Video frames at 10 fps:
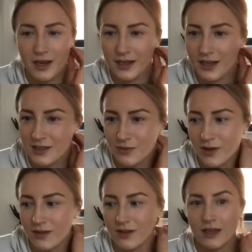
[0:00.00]
And I guess
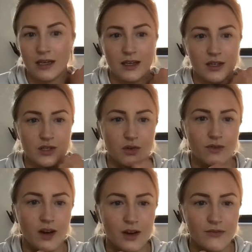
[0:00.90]
with sort
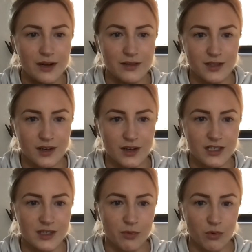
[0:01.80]
of life outside
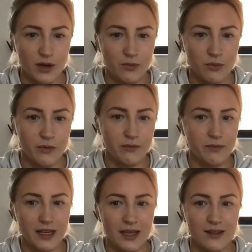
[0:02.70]
sport, it won't
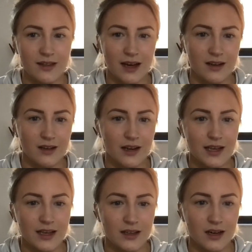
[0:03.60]
be that
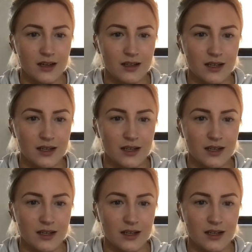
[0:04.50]
clear cut.